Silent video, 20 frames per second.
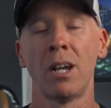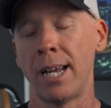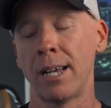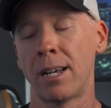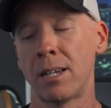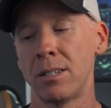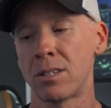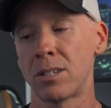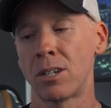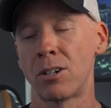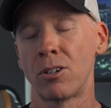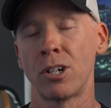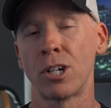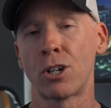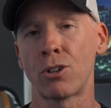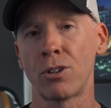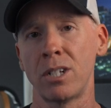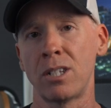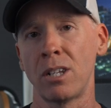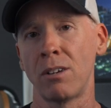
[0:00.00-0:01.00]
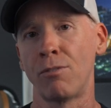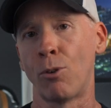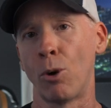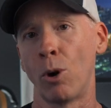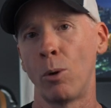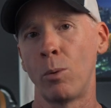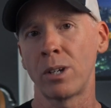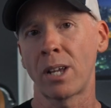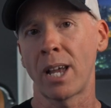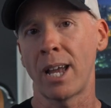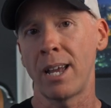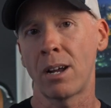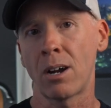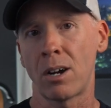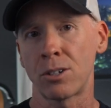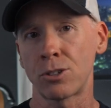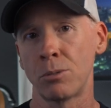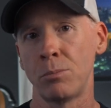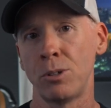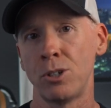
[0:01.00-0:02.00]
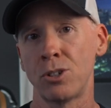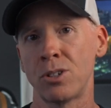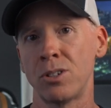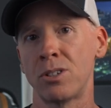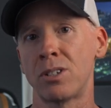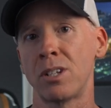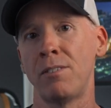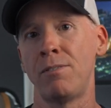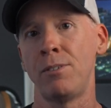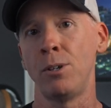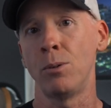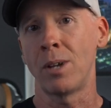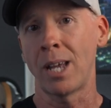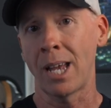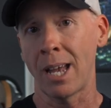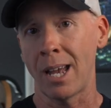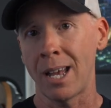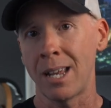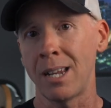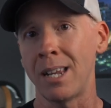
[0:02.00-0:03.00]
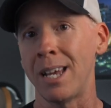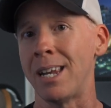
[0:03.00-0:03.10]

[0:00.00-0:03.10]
and consider increasing 401k contributions if you can,